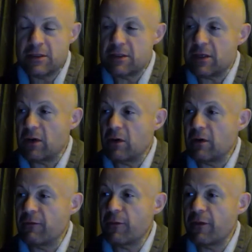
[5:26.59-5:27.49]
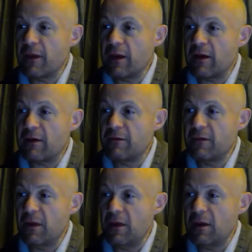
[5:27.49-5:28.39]
So if we think of
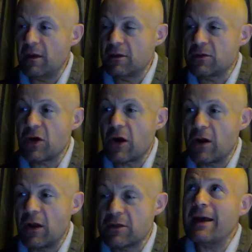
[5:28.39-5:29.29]
the journey,